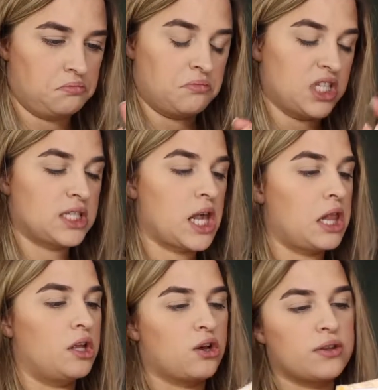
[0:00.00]
It's got
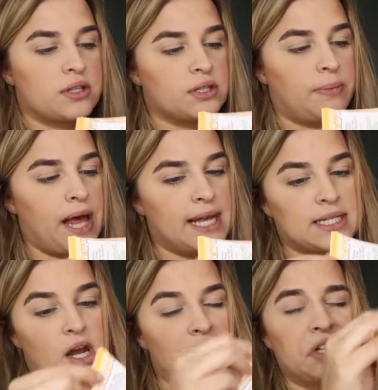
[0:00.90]
a little
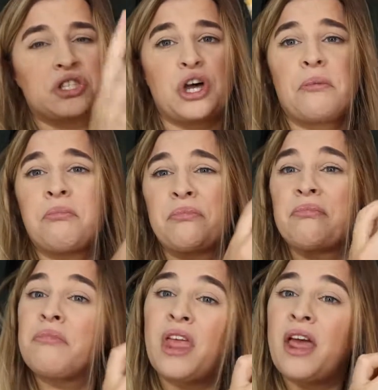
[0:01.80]
plastic on it, so
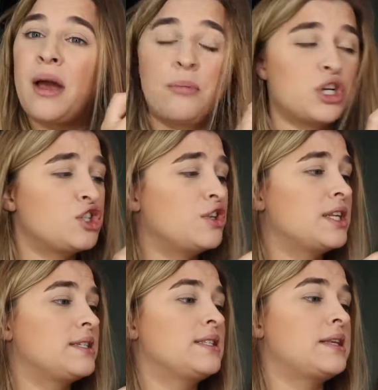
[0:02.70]
I'm pretty sure
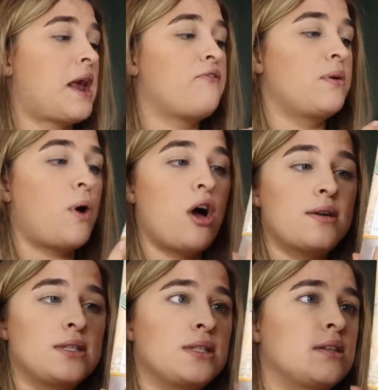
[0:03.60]
this is in every
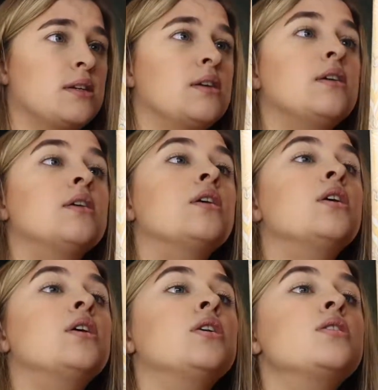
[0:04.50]
box.
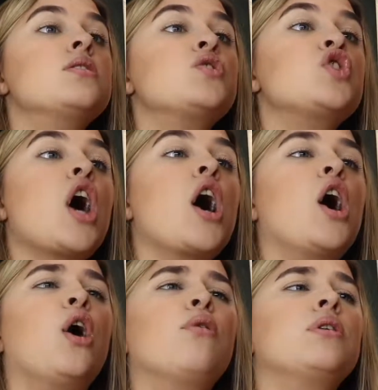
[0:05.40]

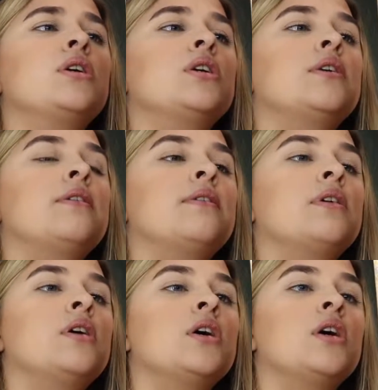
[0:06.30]
So
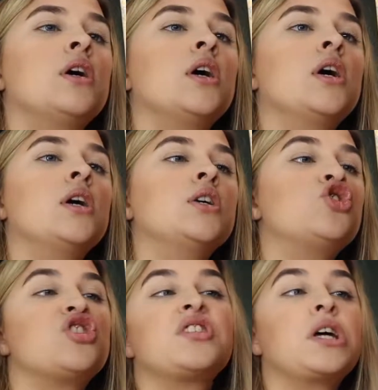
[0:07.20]

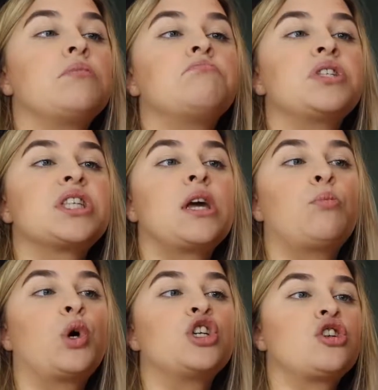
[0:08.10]
just a skin
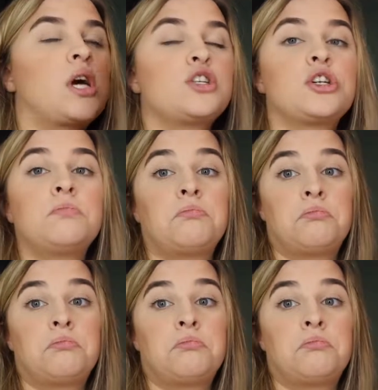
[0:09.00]
moisturizer.